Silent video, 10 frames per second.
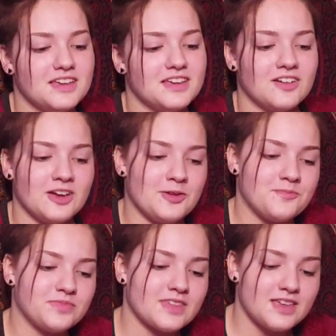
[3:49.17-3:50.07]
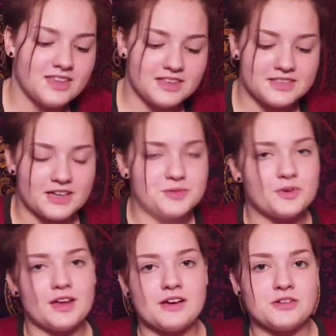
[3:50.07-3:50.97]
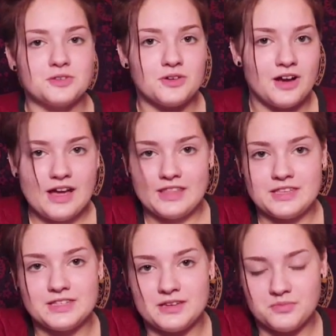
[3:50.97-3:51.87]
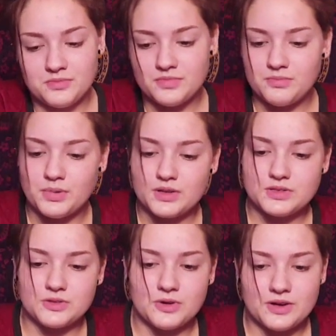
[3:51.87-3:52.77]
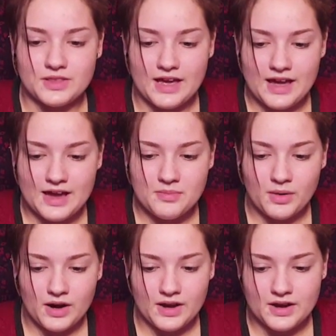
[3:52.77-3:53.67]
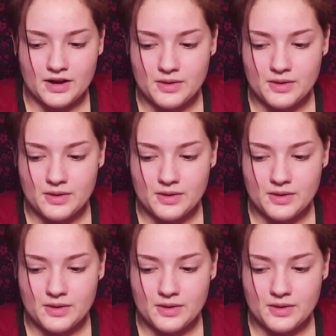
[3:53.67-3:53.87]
Okay. This next one I also got at the same bookstore that I bought